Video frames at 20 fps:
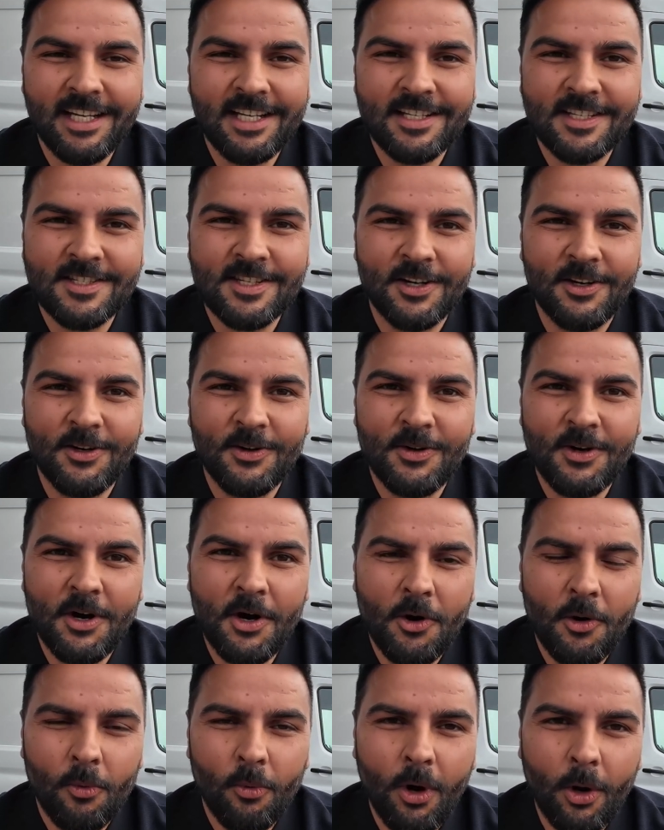So
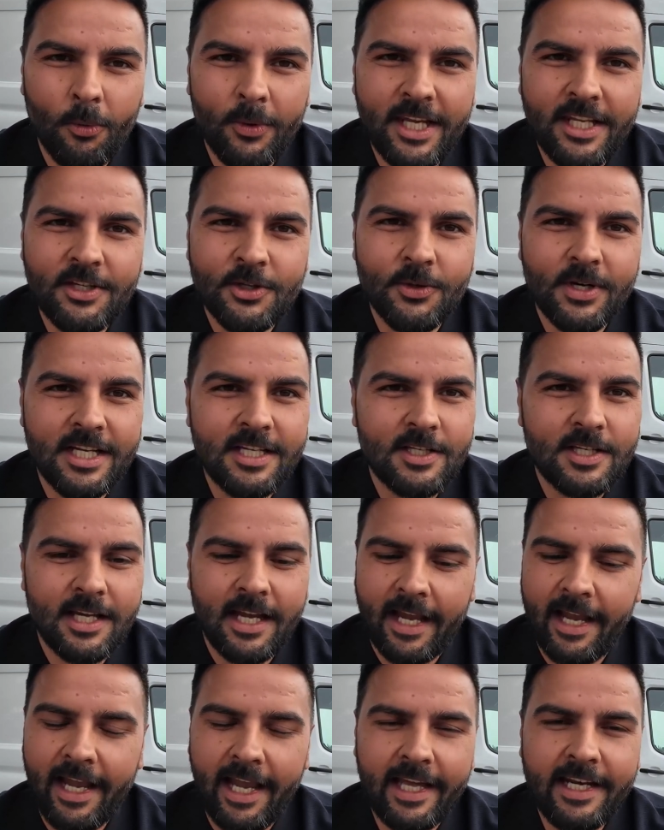what we do is
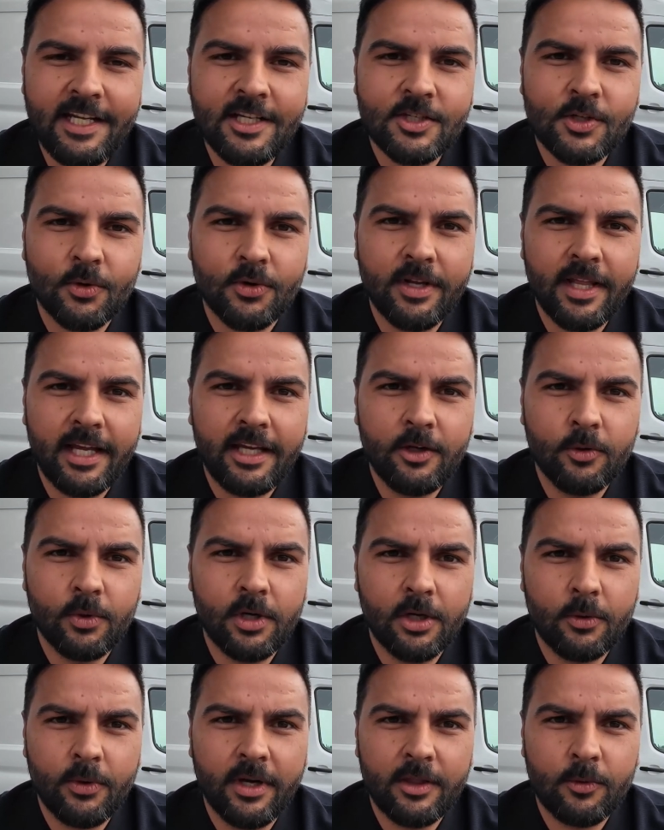any store that you
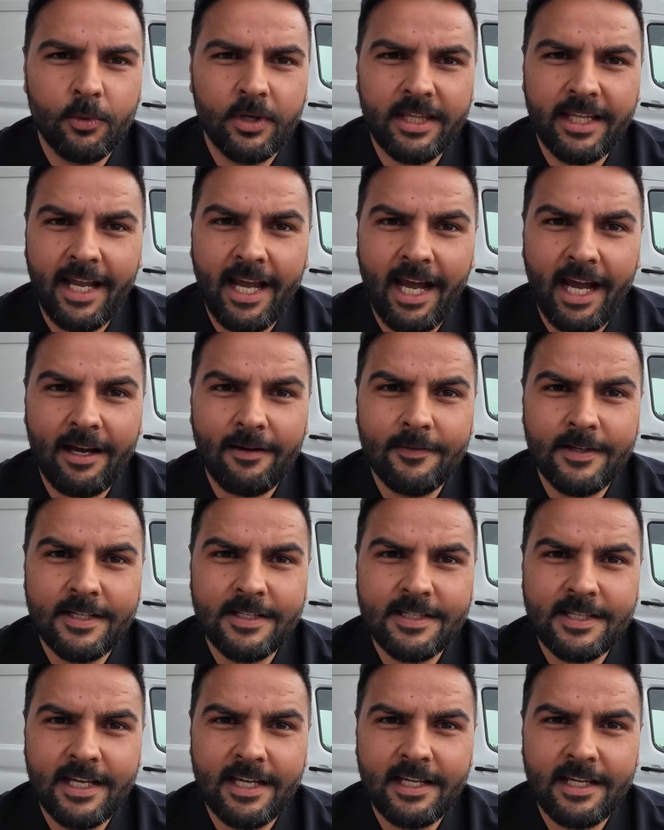work with, what they have is